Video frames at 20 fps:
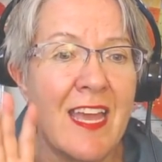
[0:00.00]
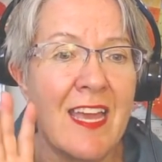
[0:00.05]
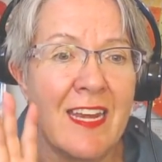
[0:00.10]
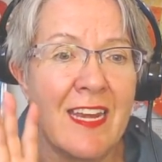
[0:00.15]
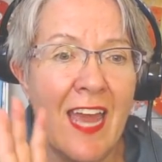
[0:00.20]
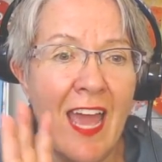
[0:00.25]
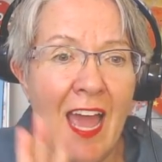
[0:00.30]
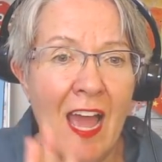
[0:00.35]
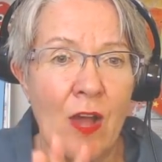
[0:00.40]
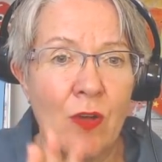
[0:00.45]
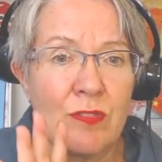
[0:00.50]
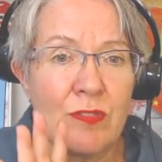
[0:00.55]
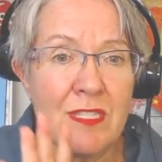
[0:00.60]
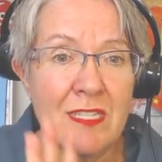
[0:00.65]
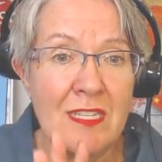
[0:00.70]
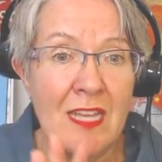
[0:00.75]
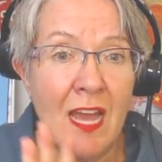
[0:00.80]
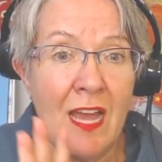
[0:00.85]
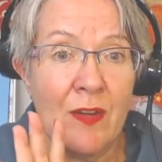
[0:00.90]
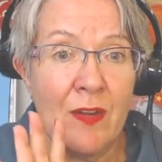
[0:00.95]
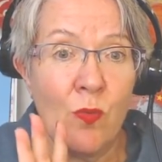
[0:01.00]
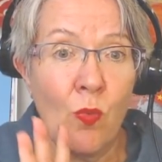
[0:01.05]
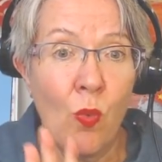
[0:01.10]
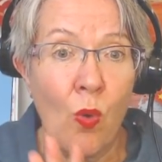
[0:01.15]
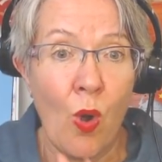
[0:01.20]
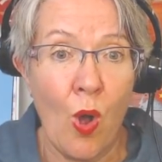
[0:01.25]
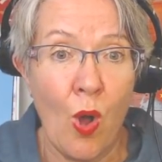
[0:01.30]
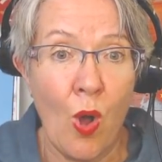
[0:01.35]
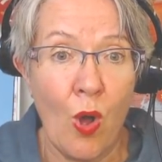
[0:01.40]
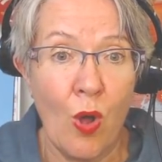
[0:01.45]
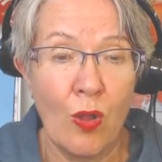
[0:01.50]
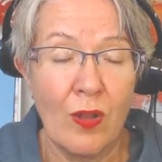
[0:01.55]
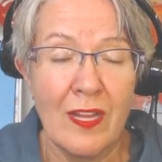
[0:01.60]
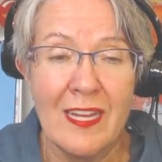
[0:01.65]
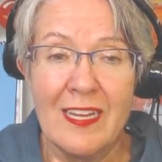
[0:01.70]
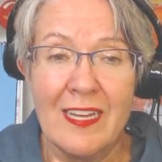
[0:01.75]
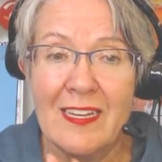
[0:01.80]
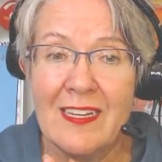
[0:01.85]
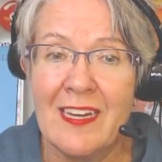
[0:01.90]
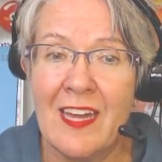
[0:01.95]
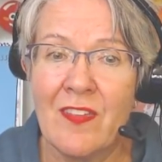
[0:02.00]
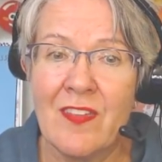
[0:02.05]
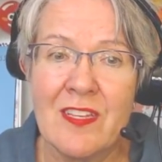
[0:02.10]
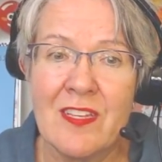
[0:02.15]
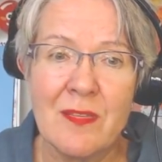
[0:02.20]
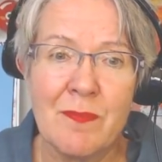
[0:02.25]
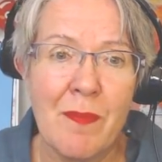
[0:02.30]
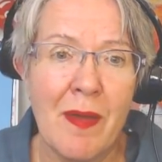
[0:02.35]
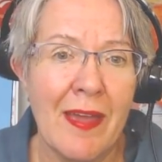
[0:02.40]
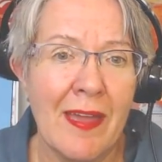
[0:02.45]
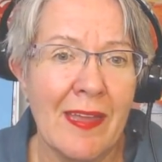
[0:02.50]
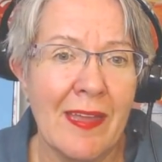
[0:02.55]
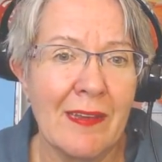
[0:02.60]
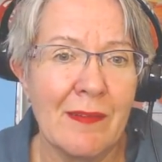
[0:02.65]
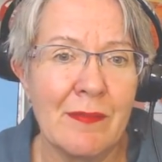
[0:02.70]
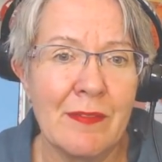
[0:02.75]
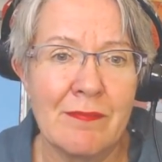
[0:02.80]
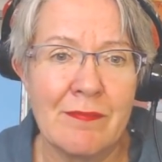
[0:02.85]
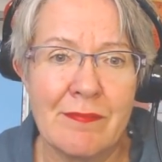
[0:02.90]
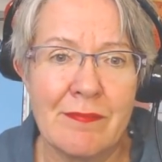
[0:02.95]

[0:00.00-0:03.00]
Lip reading: an outside wall. Now, this might